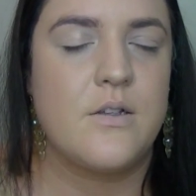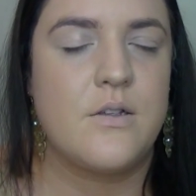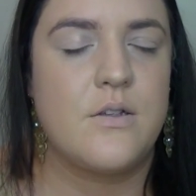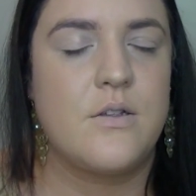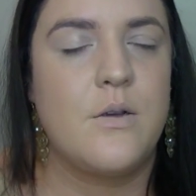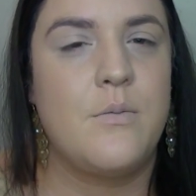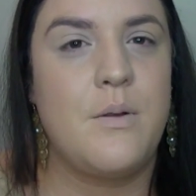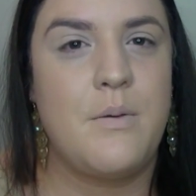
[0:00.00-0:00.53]

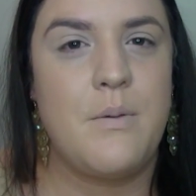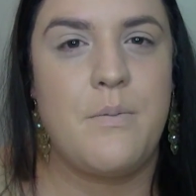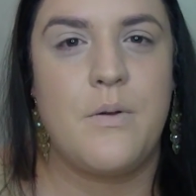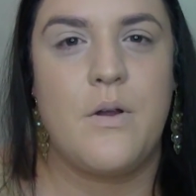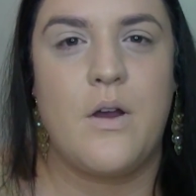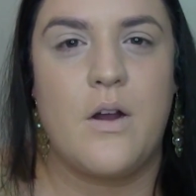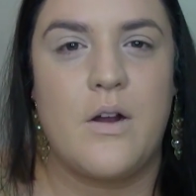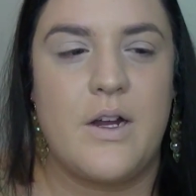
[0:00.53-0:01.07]
so many
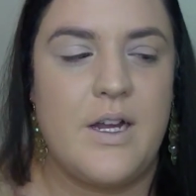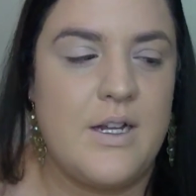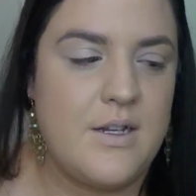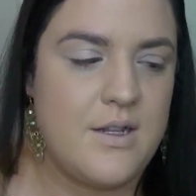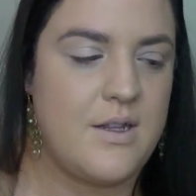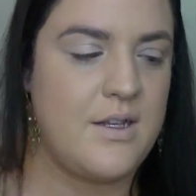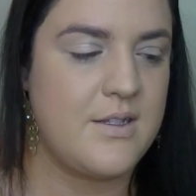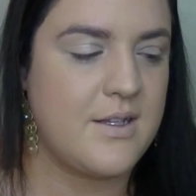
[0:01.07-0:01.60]
people are
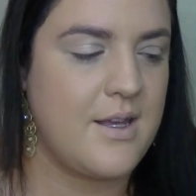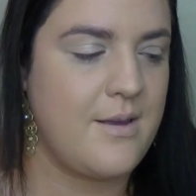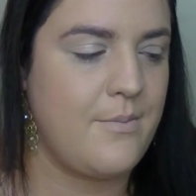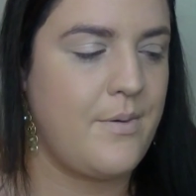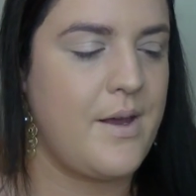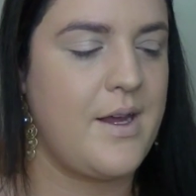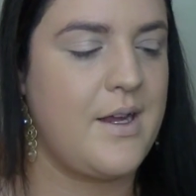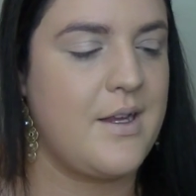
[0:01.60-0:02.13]
into these
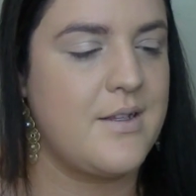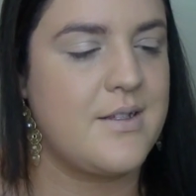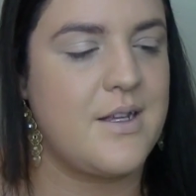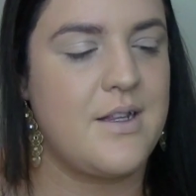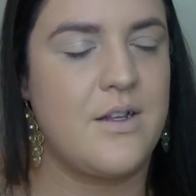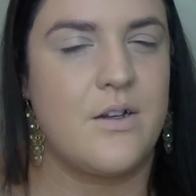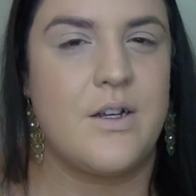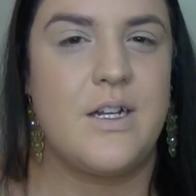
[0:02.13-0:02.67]
campaigns,
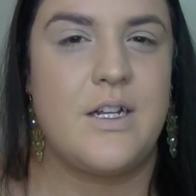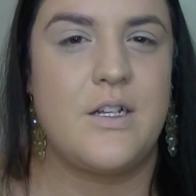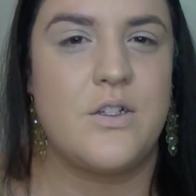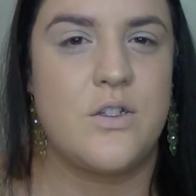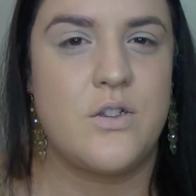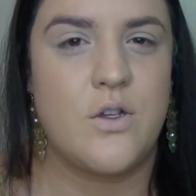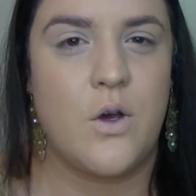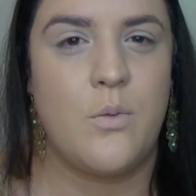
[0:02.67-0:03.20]
and they're getting
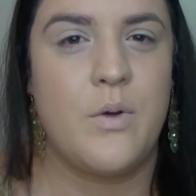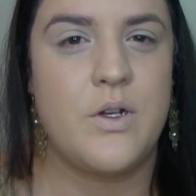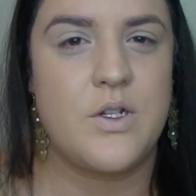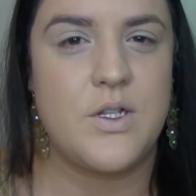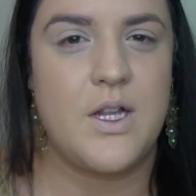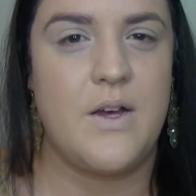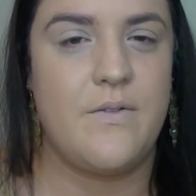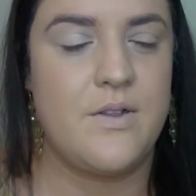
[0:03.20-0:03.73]
so much
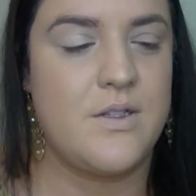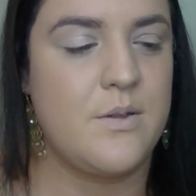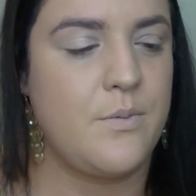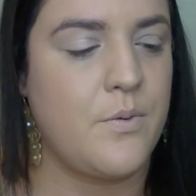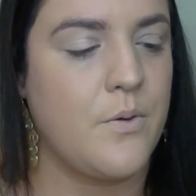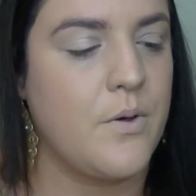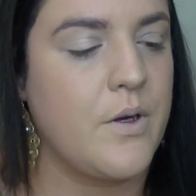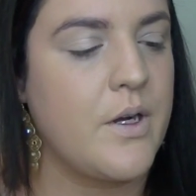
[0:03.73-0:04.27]
love and
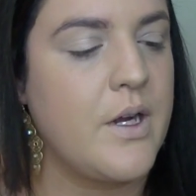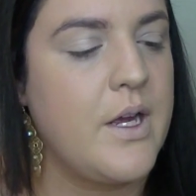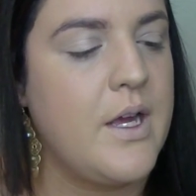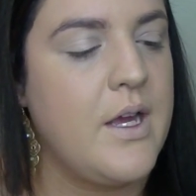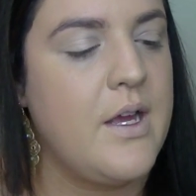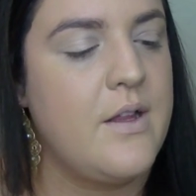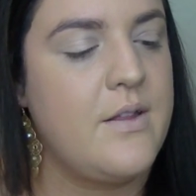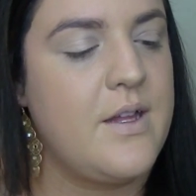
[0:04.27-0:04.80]
support
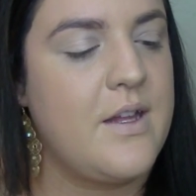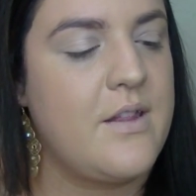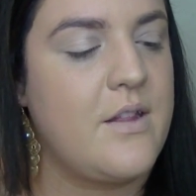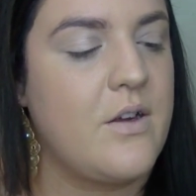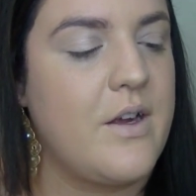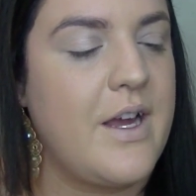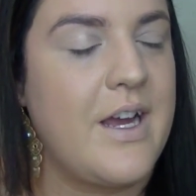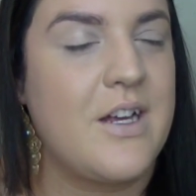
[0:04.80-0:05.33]
that
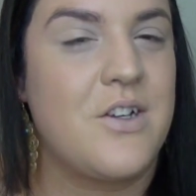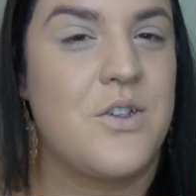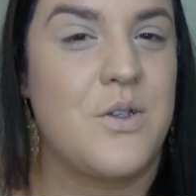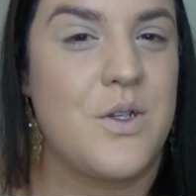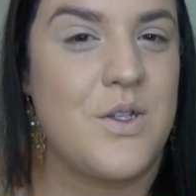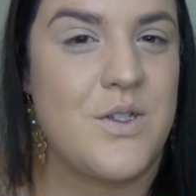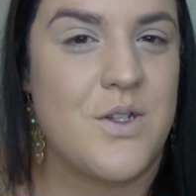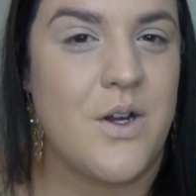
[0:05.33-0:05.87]
they're
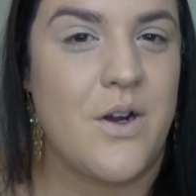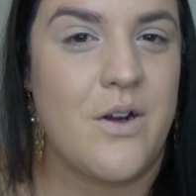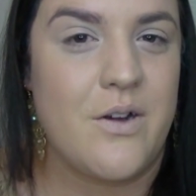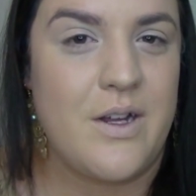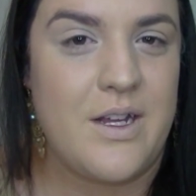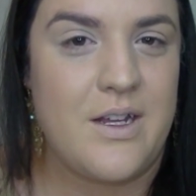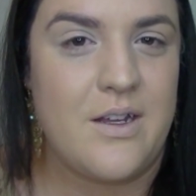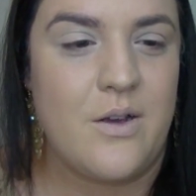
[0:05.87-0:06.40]
actually
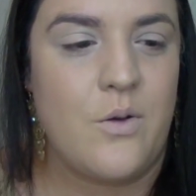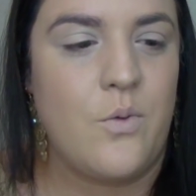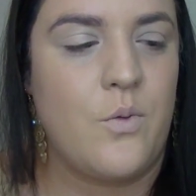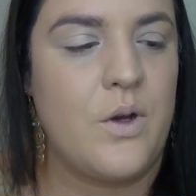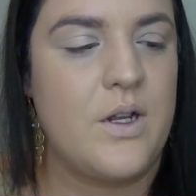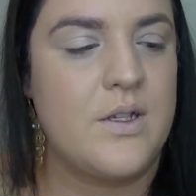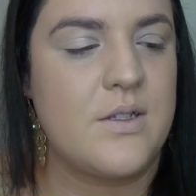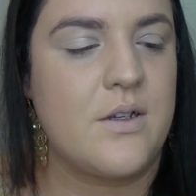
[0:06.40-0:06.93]
starting
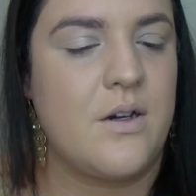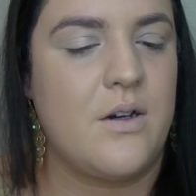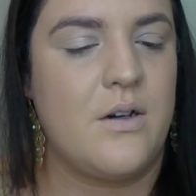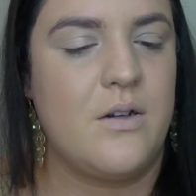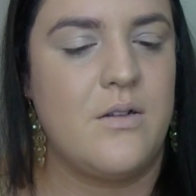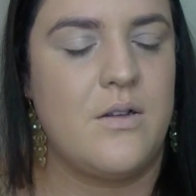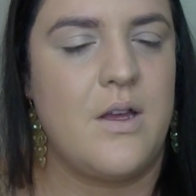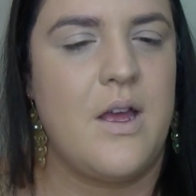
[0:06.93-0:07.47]
what is
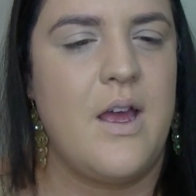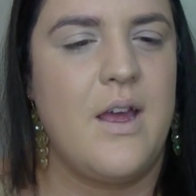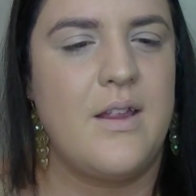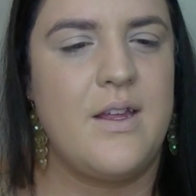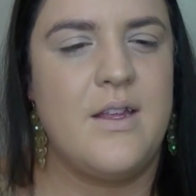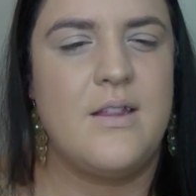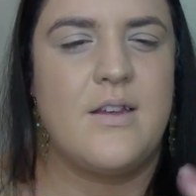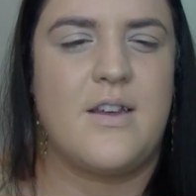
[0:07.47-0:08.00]
called, I
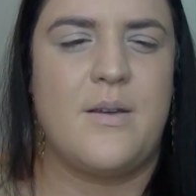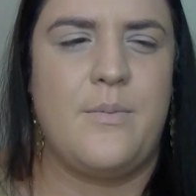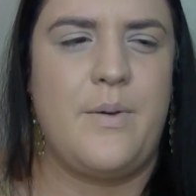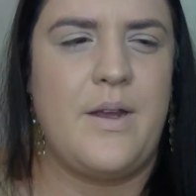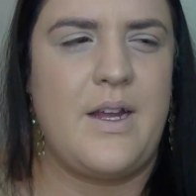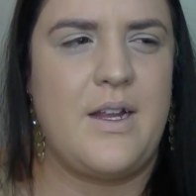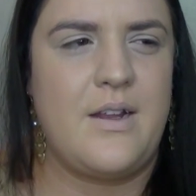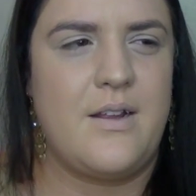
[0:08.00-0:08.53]
think the
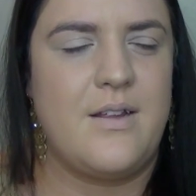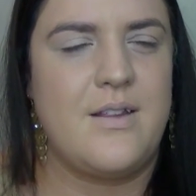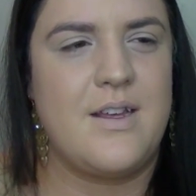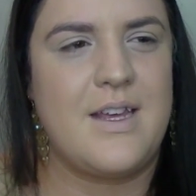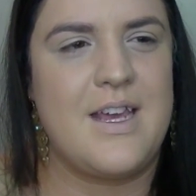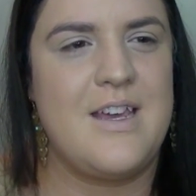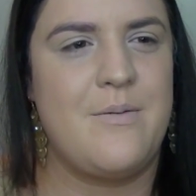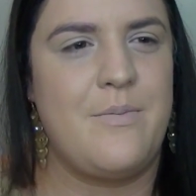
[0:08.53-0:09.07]

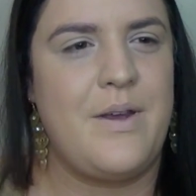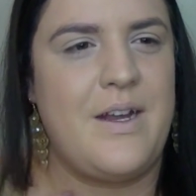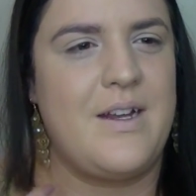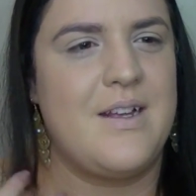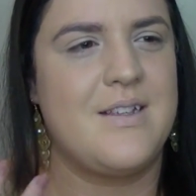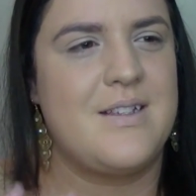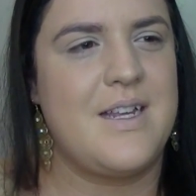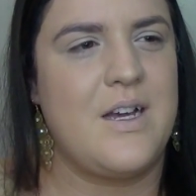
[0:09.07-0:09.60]
campaign
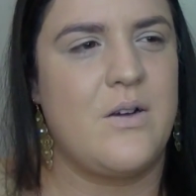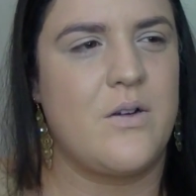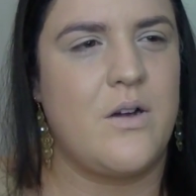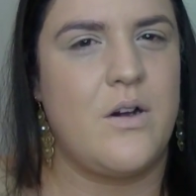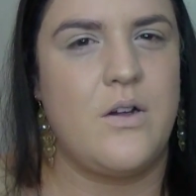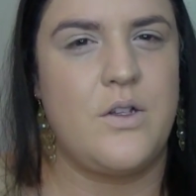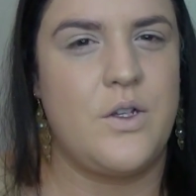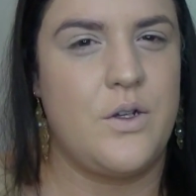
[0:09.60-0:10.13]
is now
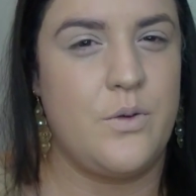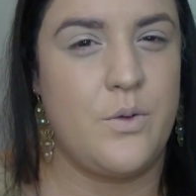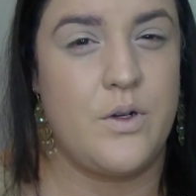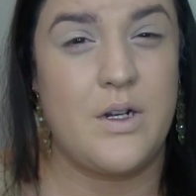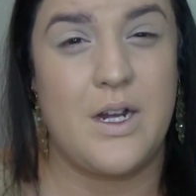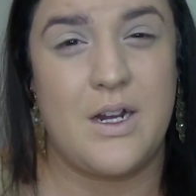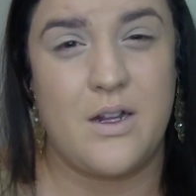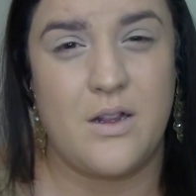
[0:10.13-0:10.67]
called You
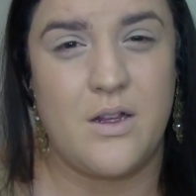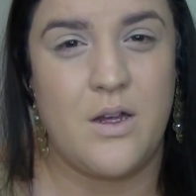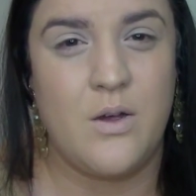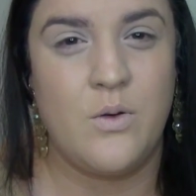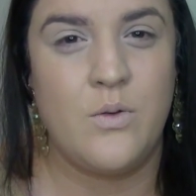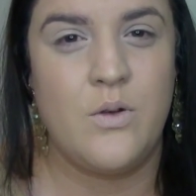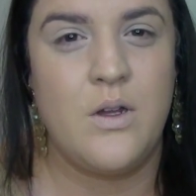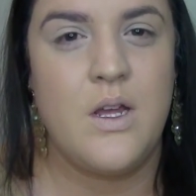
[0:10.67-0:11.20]
Were Not
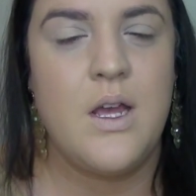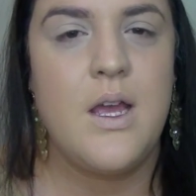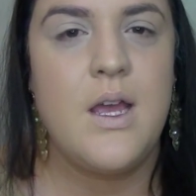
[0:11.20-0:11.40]
Alone.